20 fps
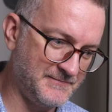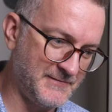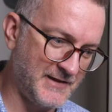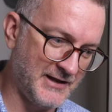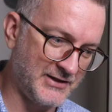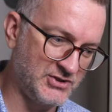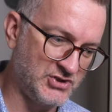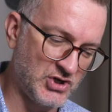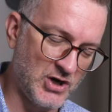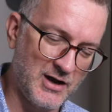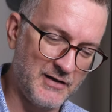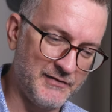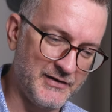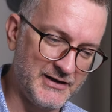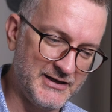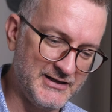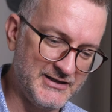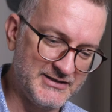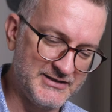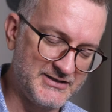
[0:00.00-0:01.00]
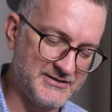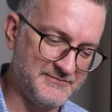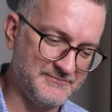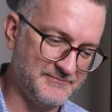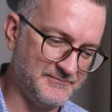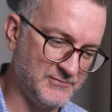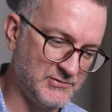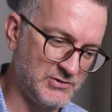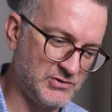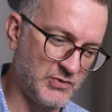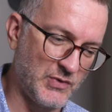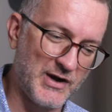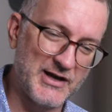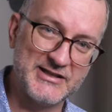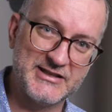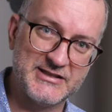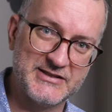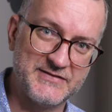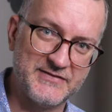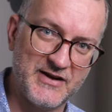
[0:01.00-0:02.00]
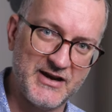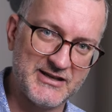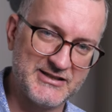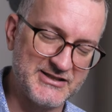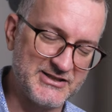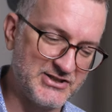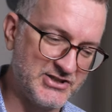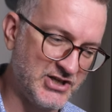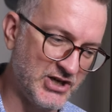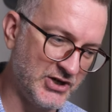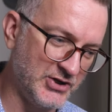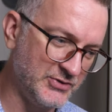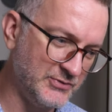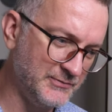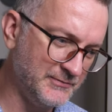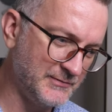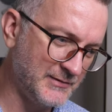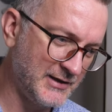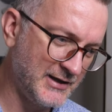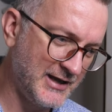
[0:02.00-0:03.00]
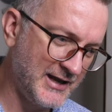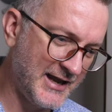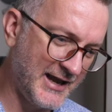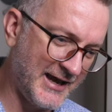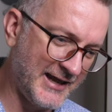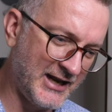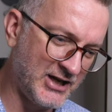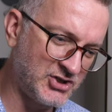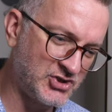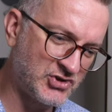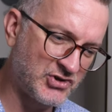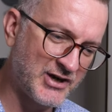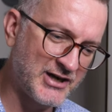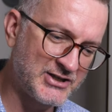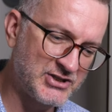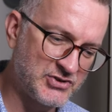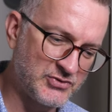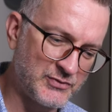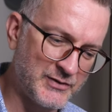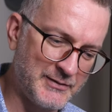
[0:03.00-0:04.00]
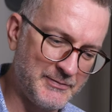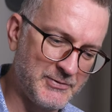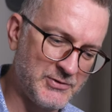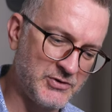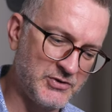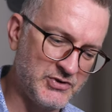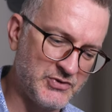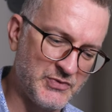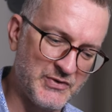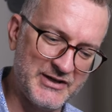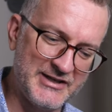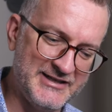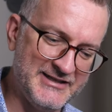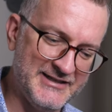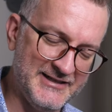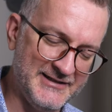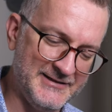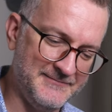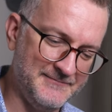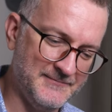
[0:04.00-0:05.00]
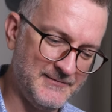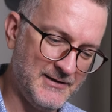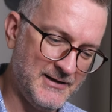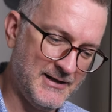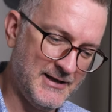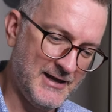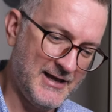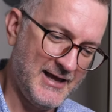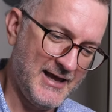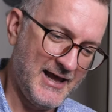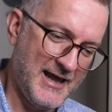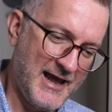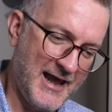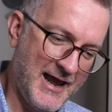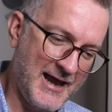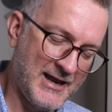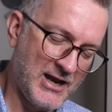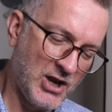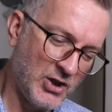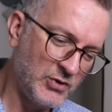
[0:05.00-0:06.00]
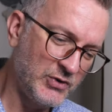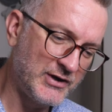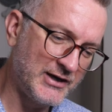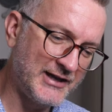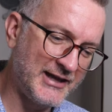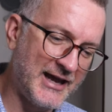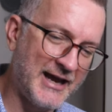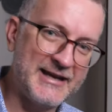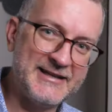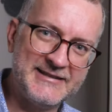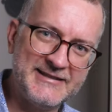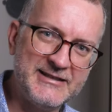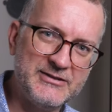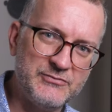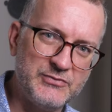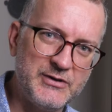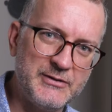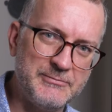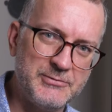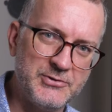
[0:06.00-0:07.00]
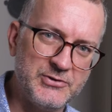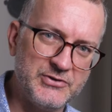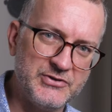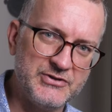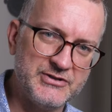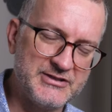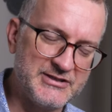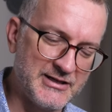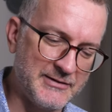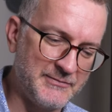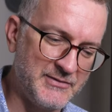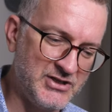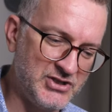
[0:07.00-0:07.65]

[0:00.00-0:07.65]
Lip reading: that Java is twice as fast as Go, and I tried to reproduce what he did. And locally, I did reproduce some